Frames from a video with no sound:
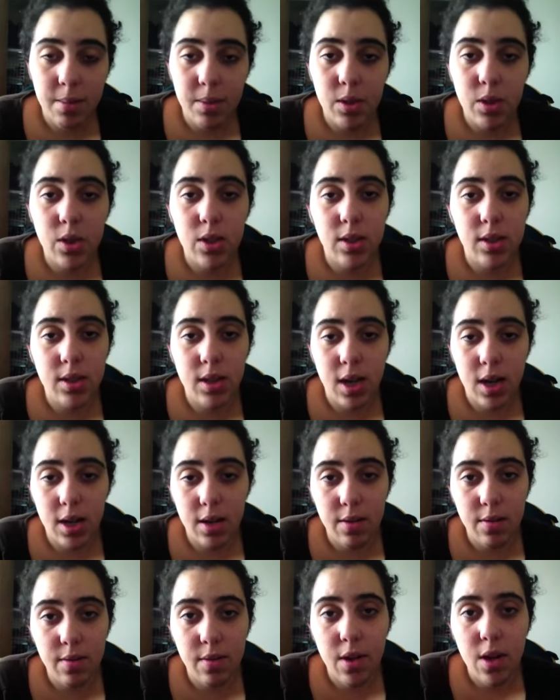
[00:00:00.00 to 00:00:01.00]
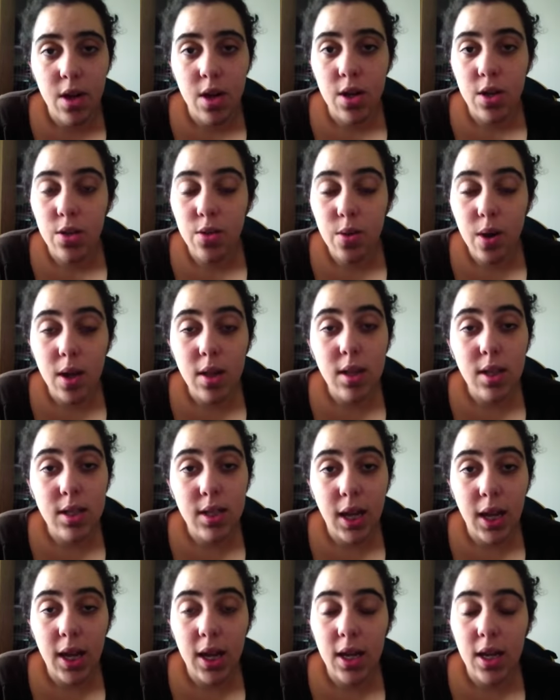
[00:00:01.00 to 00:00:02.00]
It's just kind of throughout the
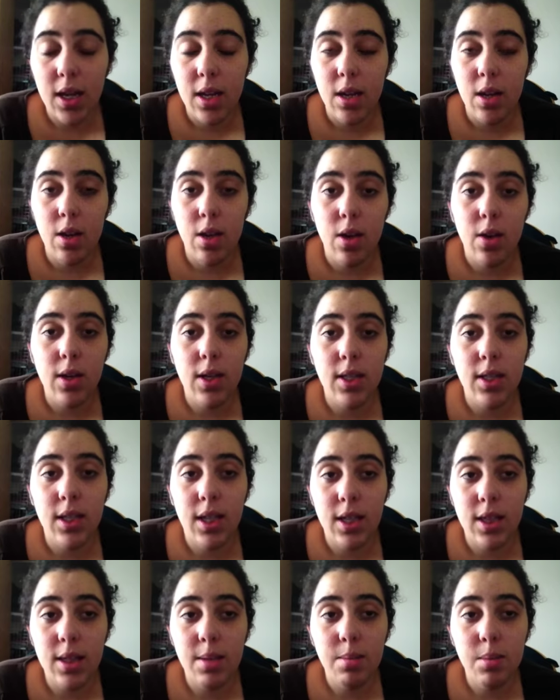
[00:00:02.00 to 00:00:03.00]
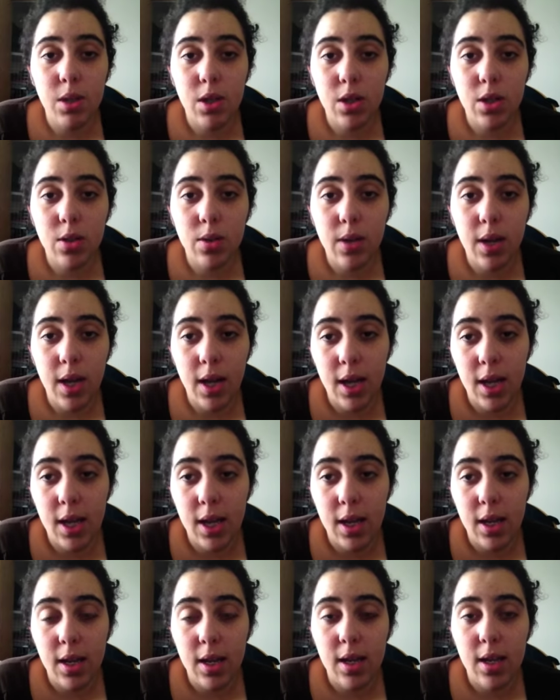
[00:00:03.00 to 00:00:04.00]
day, you know, and let them know,
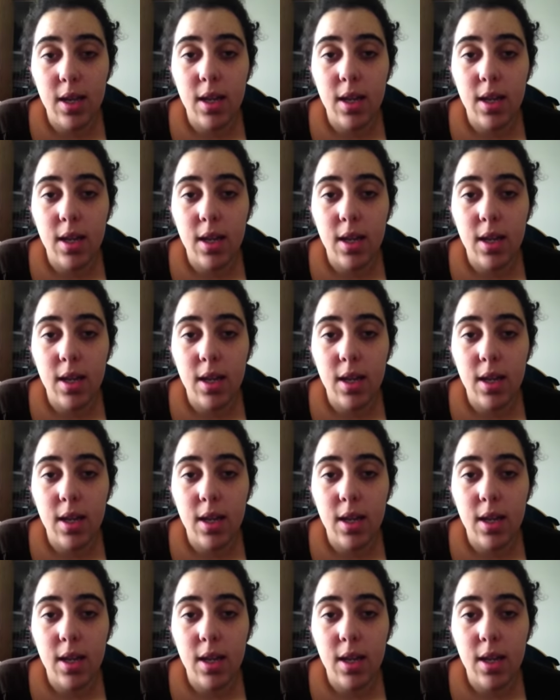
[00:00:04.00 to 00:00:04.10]
hey,